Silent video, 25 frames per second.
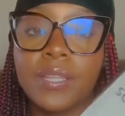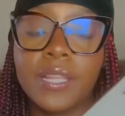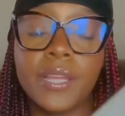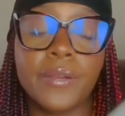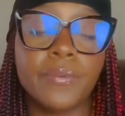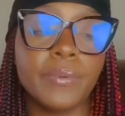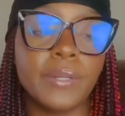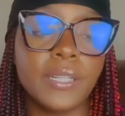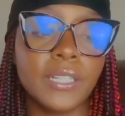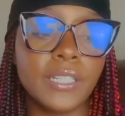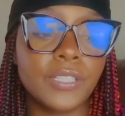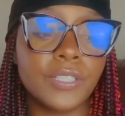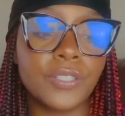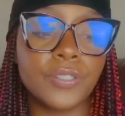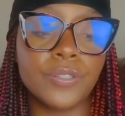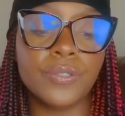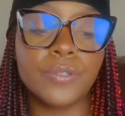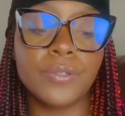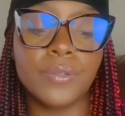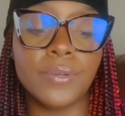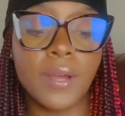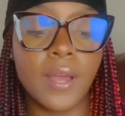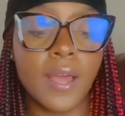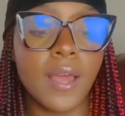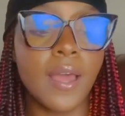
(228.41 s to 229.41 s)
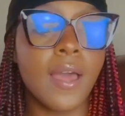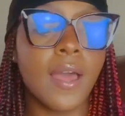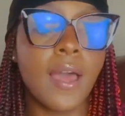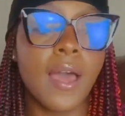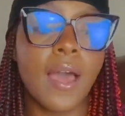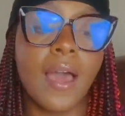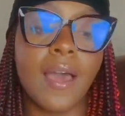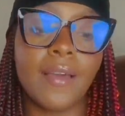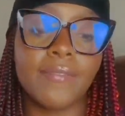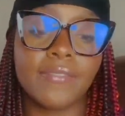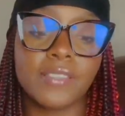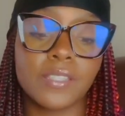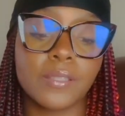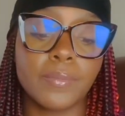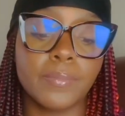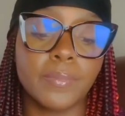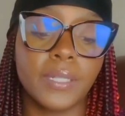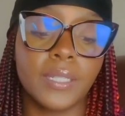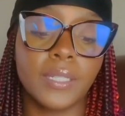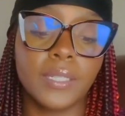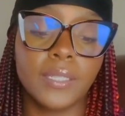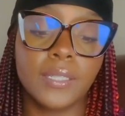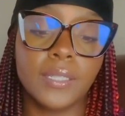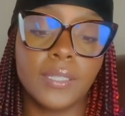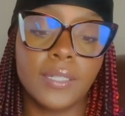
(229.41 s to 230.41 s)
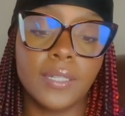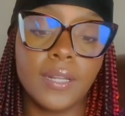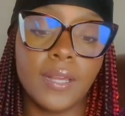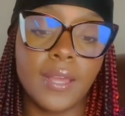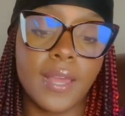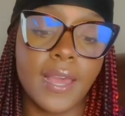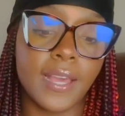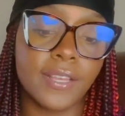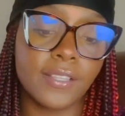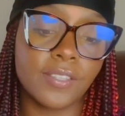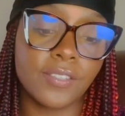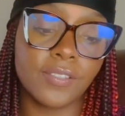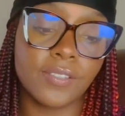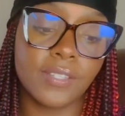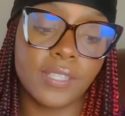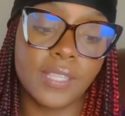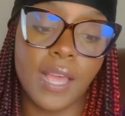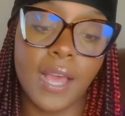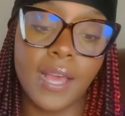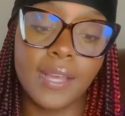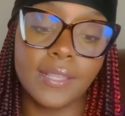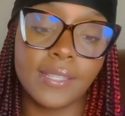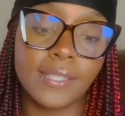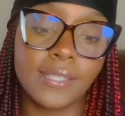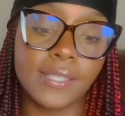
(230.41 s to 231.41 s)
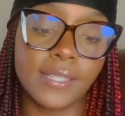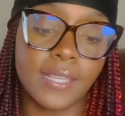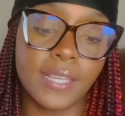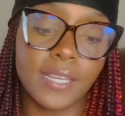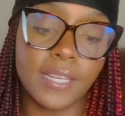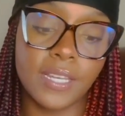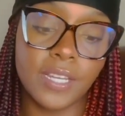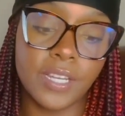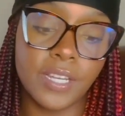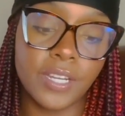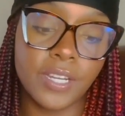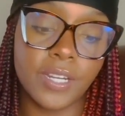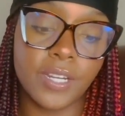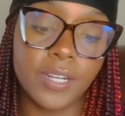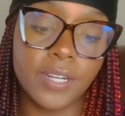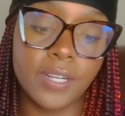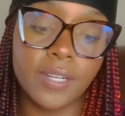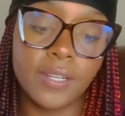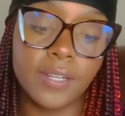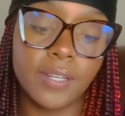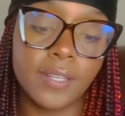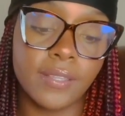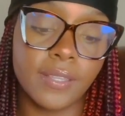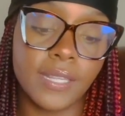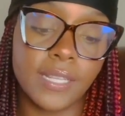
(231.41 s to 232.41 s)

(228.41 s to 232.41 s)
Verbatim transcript: And they really do have some good exercises in here.